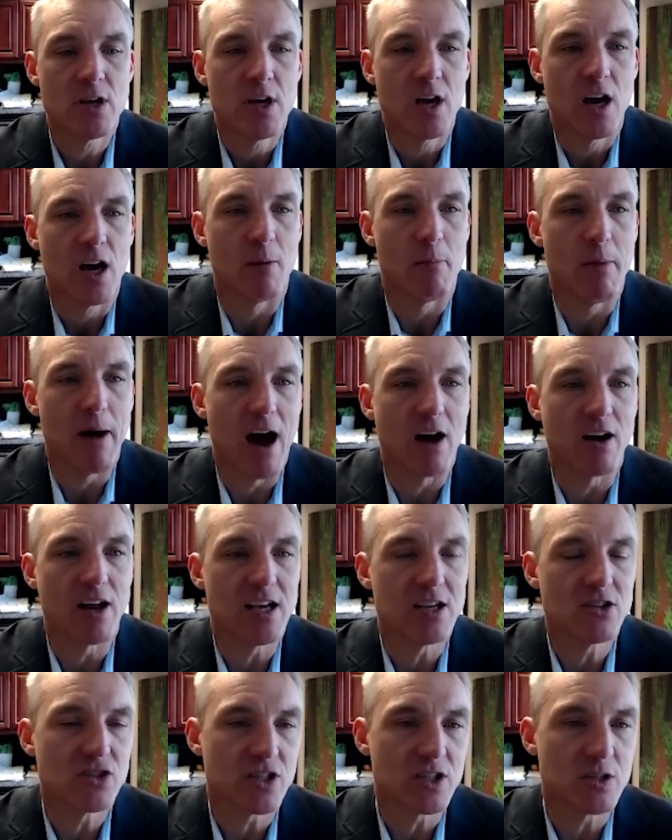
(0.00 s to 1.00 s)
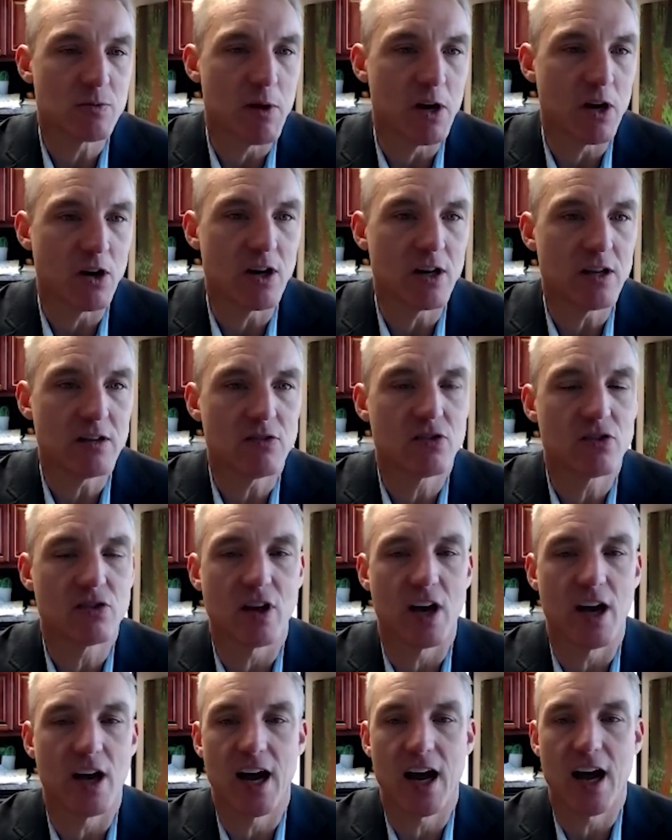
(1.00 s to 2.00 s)
about his experience
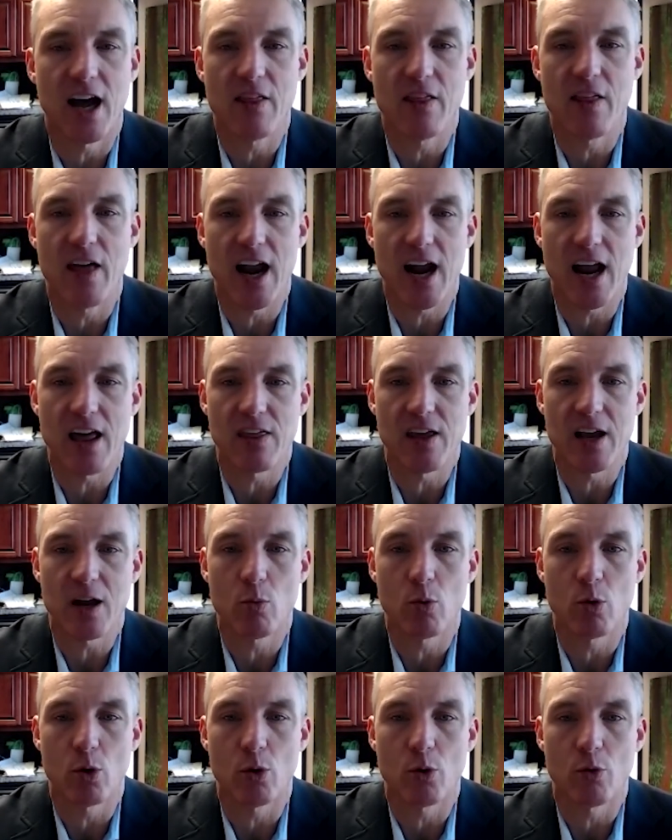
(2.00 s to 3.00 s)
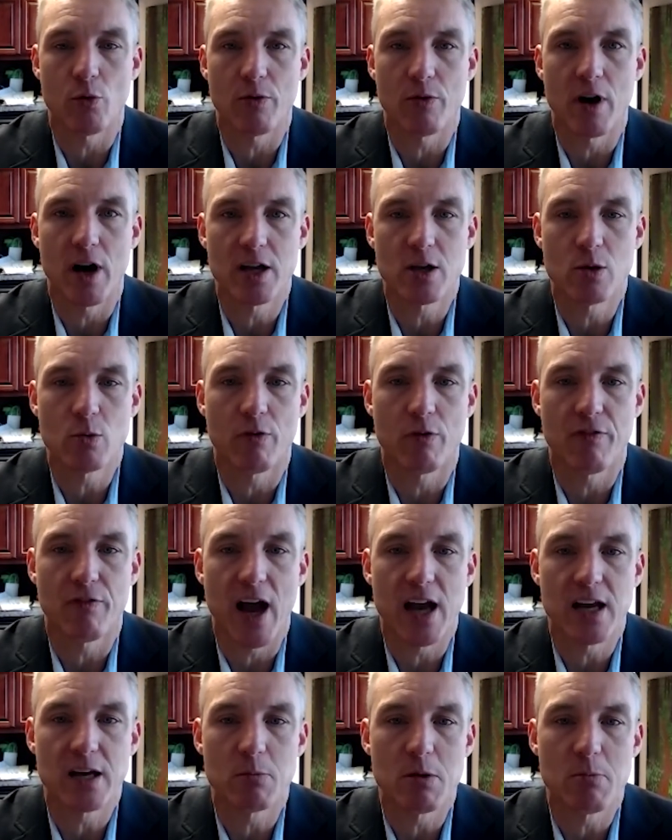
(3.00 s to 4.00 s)
that I think you will
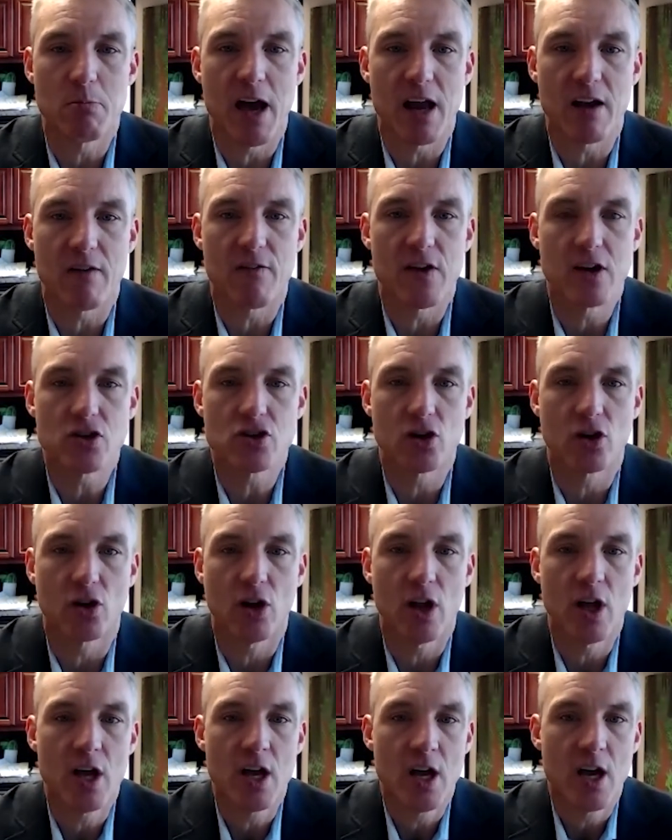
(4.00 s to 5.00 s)
find to be beneficial